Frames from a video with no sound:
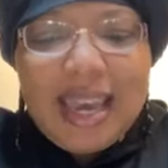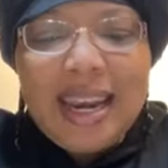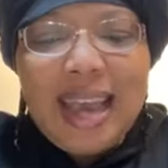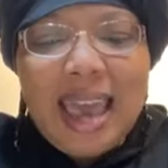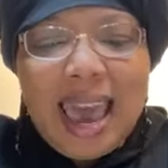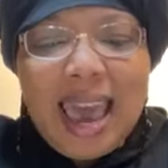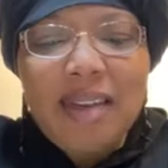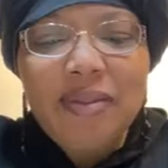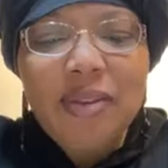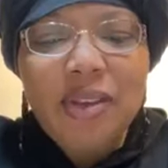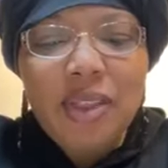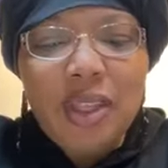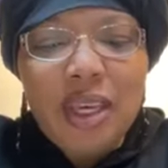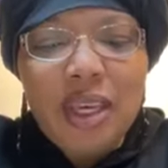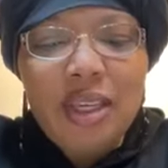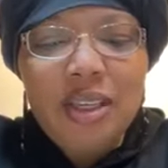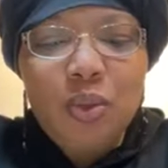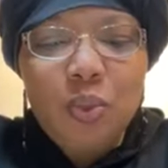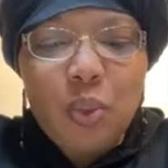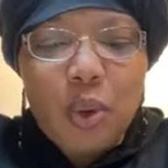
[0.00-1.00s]
And after
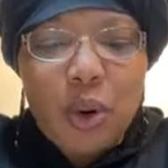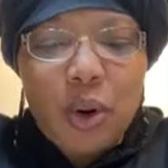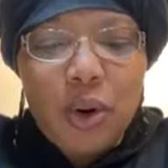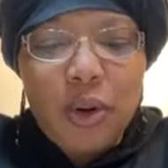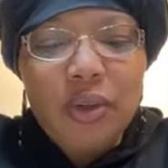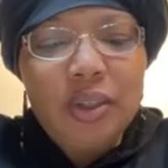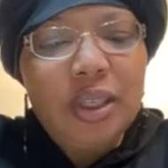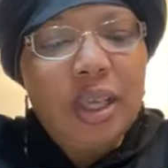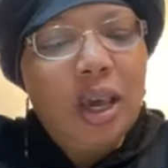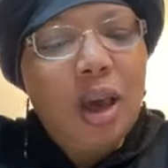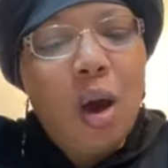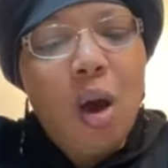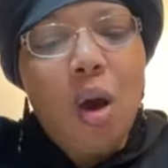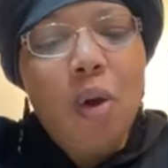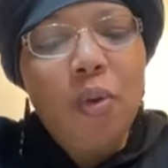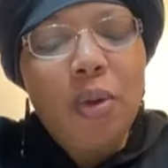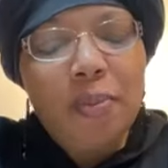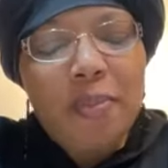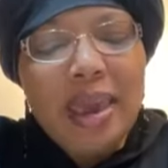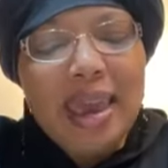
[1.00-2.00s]
these words, they
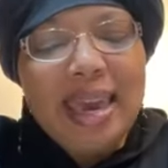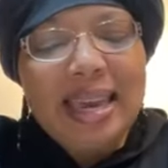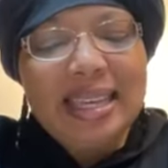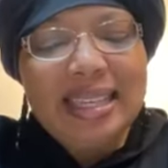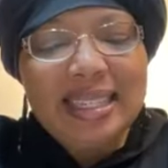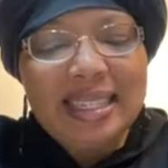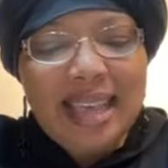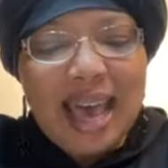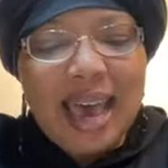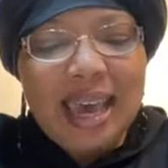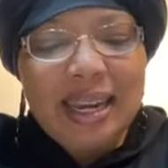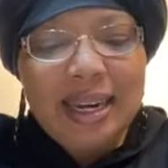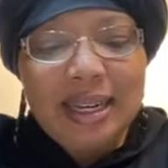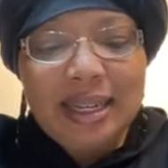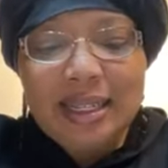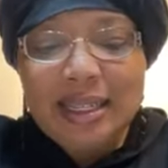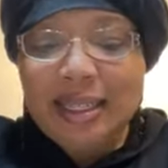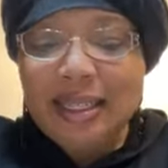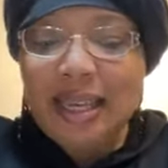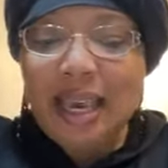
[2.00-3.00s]
all remained
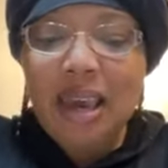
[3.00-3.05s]
silent,